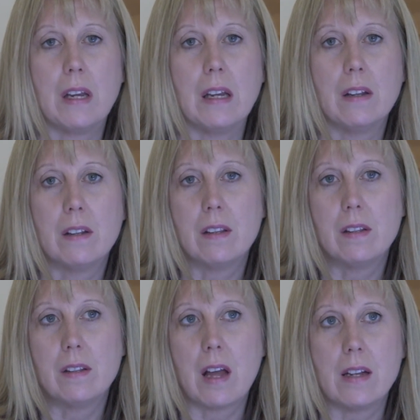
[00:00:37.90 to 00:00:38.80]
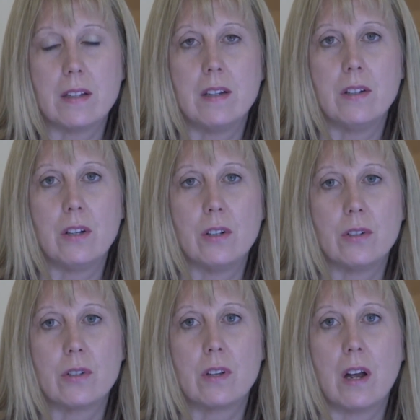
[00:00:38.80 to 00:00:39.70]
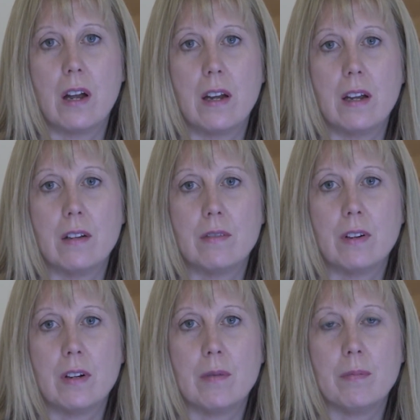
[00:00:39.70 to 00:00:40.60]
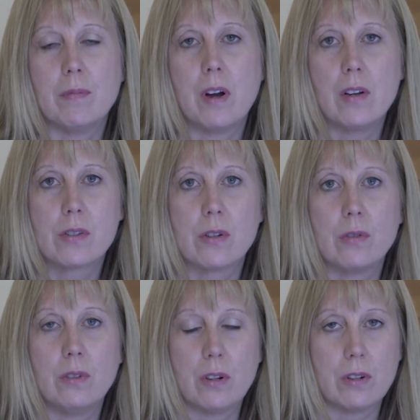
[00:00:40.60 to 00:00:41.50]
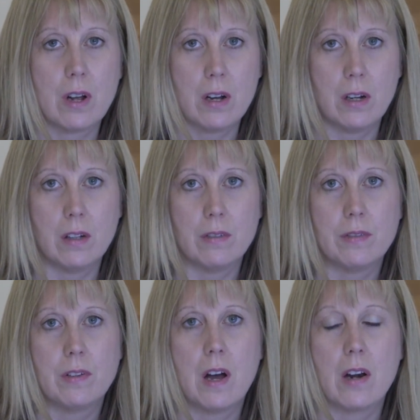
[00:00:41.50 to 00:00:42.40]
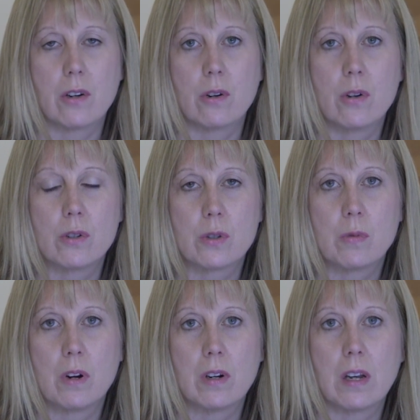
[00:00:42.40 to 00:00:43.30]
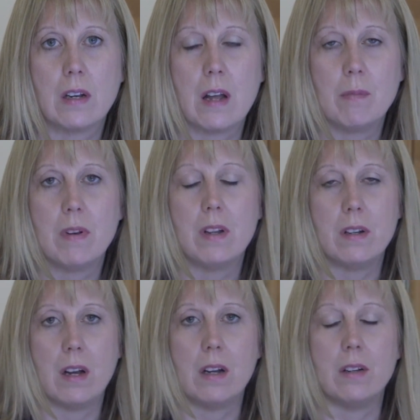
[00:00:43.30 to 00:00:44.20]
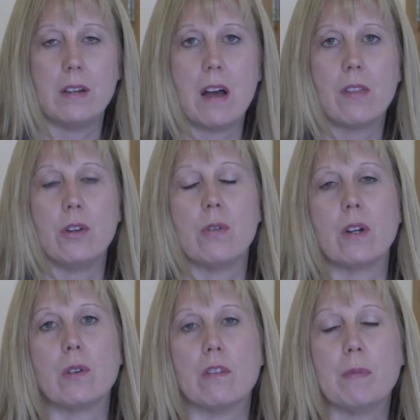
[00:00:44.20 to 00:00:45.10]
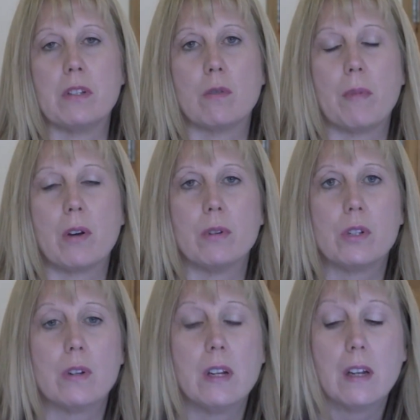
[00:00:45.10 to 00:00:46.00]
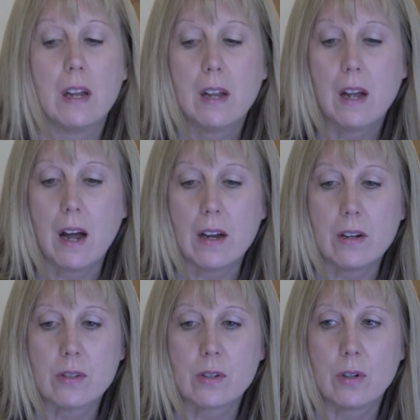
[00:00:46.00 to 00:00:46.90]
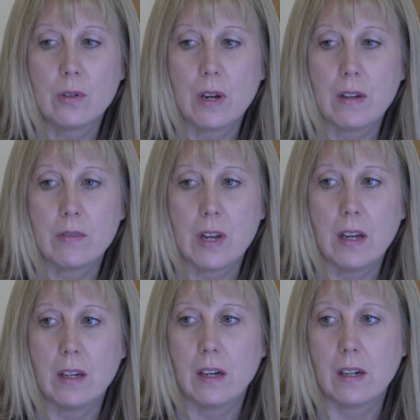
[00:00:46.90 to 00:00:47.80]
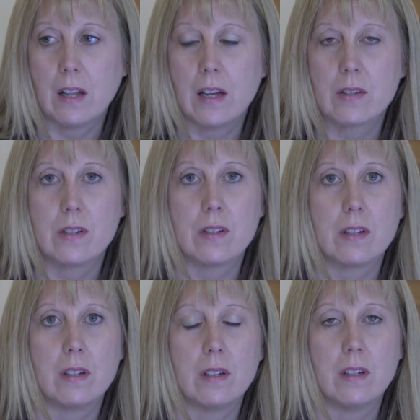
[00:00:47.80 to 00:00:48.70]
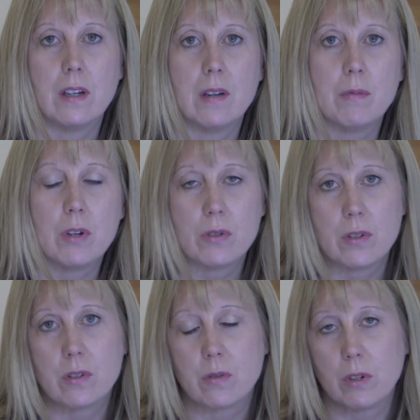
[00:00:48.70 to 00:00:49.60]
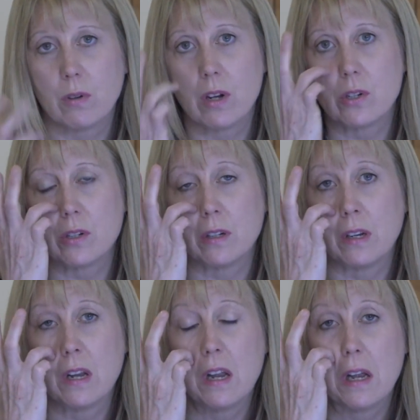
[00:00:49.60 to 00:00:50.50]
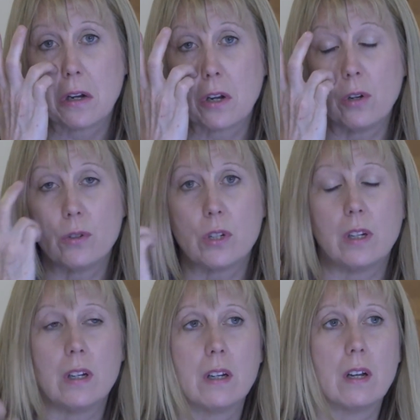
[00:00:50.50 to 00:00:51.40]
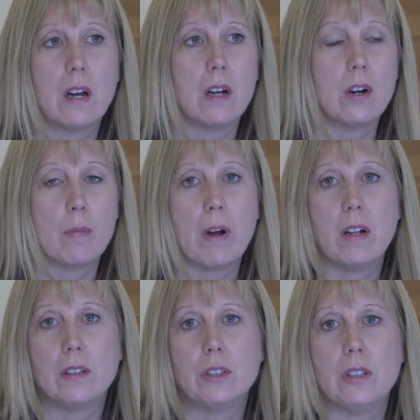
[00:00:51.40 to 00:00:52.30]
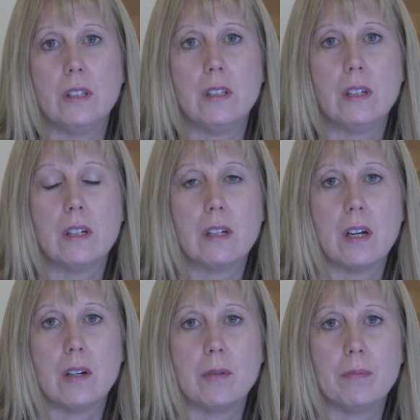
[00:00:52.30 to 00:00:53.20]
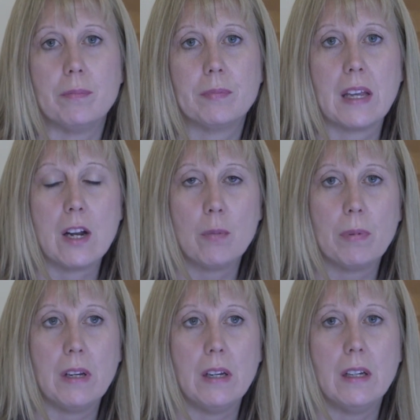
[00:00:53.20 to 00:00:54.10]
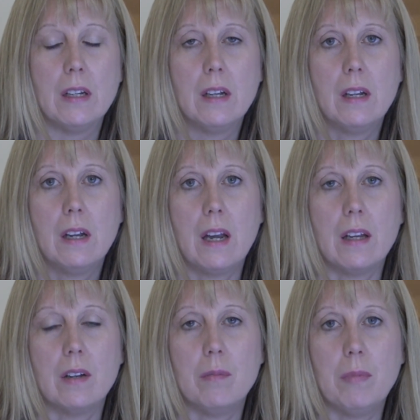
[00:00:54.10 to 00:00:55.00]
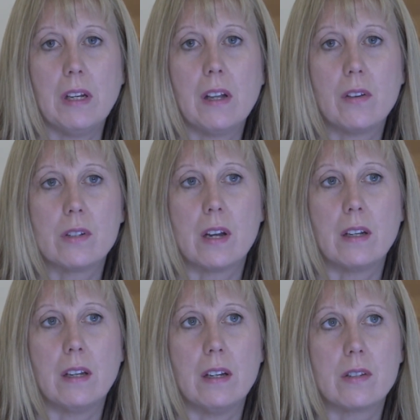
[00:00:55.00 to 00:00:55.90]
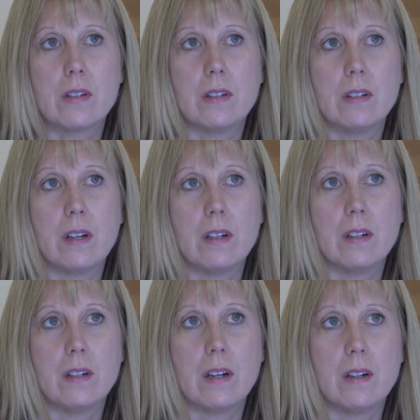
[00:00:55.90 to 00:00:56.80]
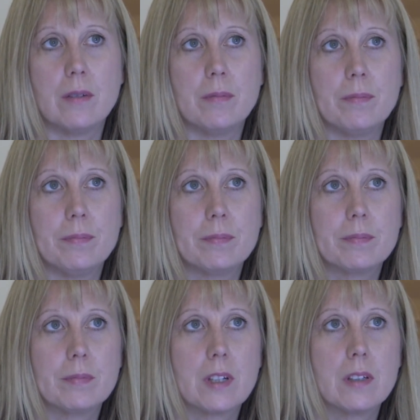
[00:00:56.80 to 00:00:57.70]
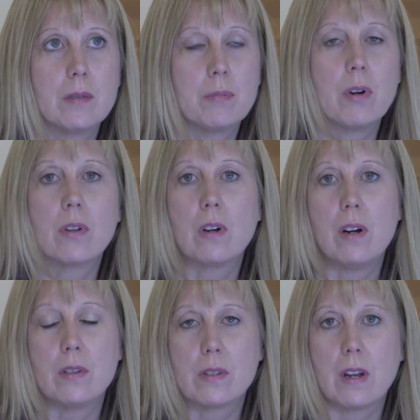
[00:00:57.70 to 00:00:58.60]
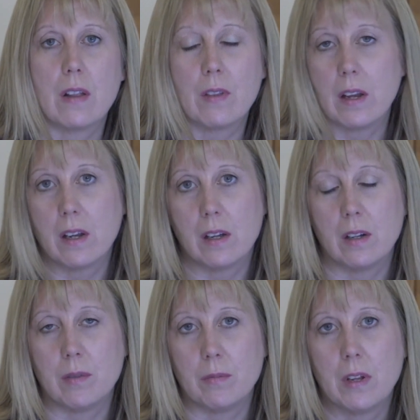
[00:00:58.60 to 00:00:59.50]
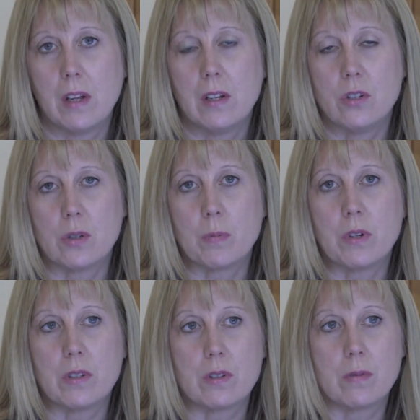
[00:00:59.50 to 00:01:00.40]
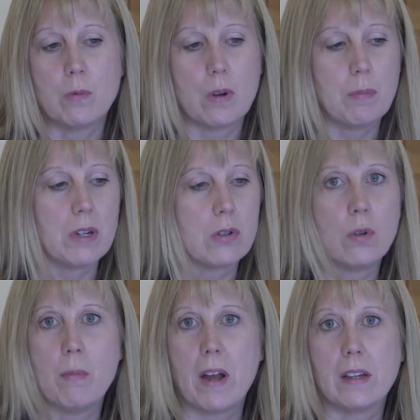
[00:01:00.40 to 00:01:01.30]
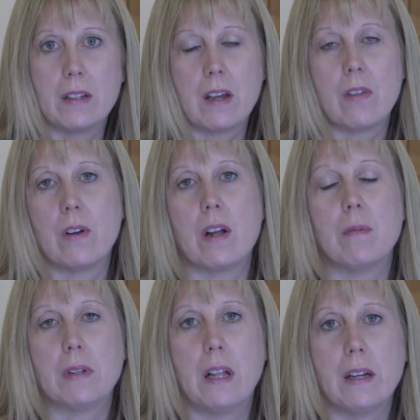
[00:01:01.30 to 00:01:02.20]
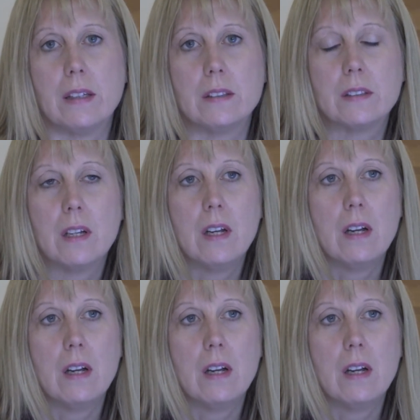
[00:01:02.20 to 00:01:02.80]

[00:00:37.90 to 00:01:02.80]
In that 10 years, I have also learned all of Hannah Kroger's work, and I'm now the director of Peaceful Meta Retreat. I also have taken classes in hypnosis, regression, coaching, herbology, NLP, and many other techniques and protocols that I think just puts one big tool bag together to help clients.